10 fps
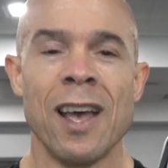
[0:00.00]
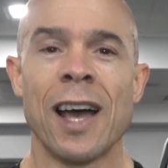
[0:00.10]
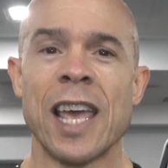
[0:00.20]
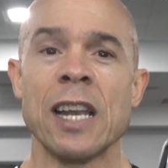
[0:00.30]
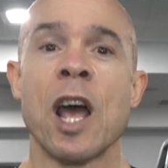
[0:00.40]

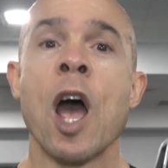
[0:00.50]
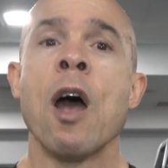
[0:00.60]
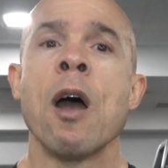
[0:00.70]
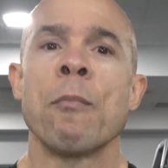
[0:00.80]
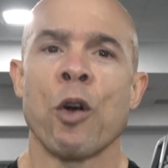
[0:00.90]
Again,
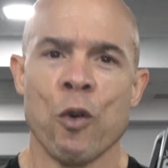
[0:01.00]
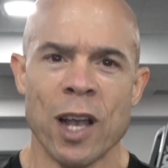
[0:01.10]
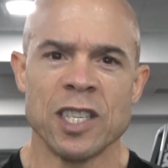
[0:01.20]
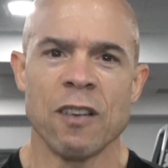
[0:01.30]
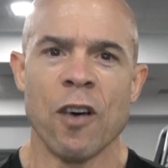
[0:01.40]

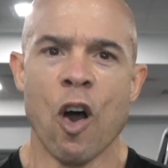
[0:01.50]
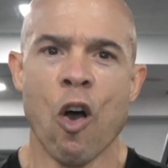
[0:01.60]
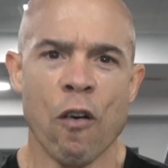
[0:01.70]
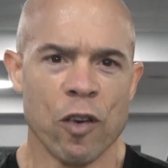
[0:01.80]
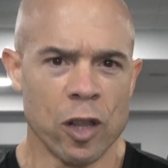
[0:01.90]
progressive
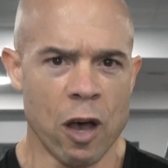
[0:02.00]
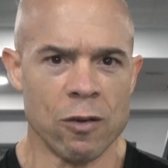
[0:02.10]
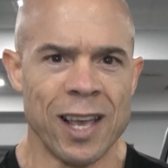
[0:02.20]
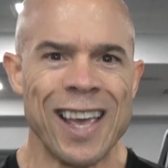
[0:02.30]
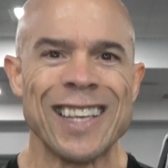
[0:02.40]

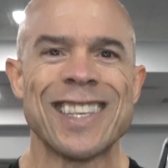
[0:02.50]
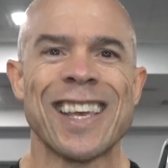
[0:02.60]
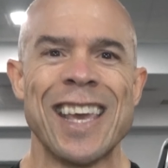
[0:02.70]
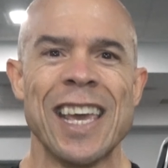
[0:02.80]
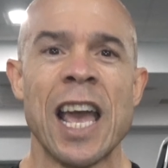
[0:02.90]
overload is the
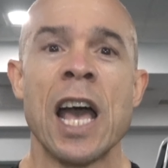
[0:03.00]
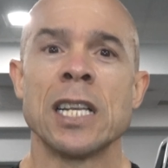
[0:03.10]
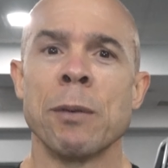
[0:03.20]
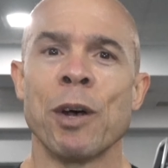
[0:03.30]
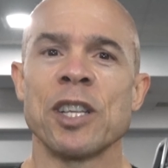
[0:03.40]
key
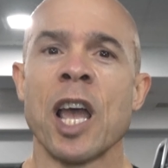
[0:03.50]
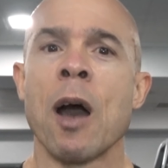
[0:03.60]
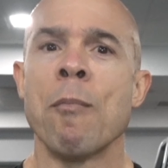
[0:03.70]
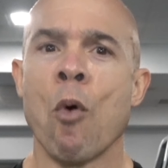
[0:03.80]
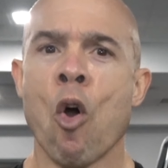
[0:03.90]
to building
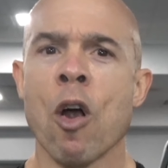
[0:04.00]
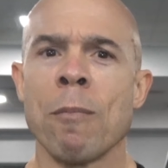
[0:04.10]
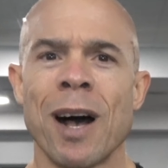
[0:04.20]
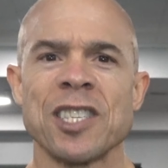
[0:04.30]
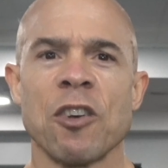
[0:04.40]
more
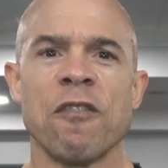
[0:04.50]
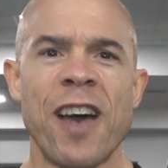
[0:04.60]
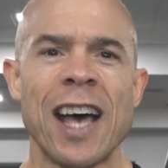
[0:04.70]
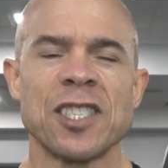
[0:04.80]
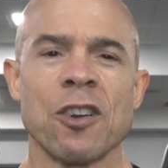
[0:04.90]
muscle
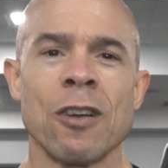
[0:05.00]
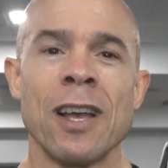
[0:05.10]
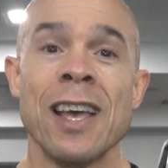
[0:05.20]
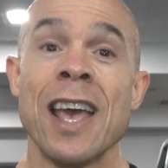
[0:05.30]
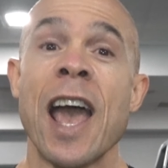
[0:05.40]
faster,
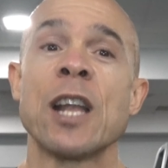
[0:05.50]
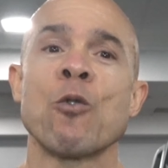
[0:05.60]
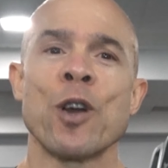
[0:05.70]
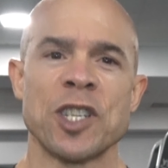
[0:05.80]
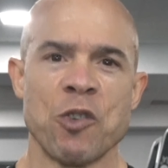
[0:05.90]
and
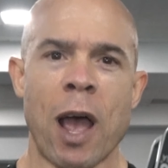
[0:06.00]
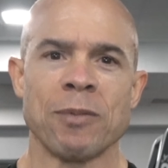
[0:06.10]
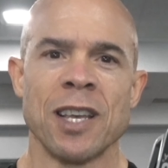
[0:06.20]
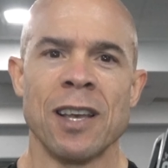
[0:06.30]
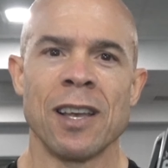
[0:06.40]
wrist
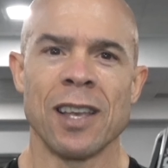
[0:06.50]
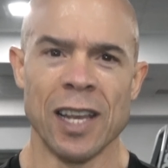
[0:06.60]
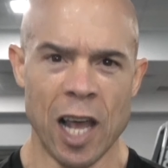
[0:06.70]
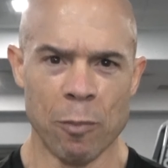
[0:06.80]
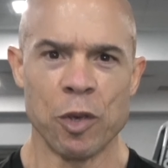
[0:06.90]
straps can
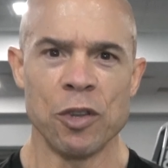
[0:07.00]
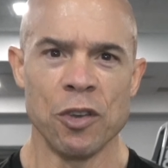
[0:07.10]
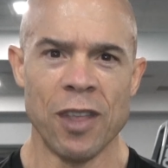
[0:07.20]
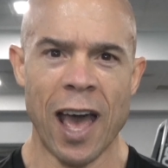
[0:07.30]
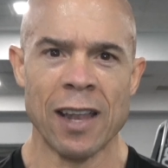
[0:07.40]
help you
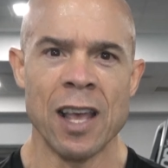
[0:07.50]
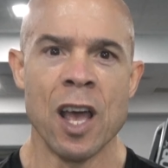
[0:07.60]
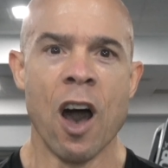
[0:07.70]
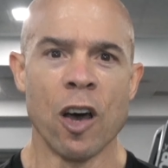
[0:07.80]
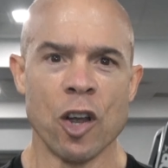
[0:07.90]
do that
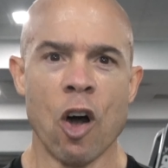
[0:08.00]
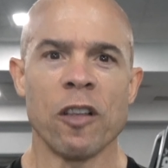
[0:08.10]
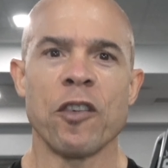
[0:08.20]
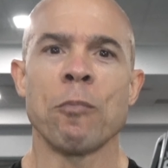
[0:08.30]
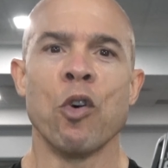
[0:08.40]
on all
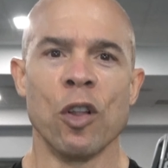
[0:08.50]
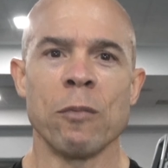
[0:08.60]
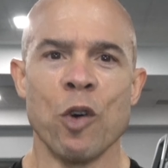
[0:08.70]
of your pulling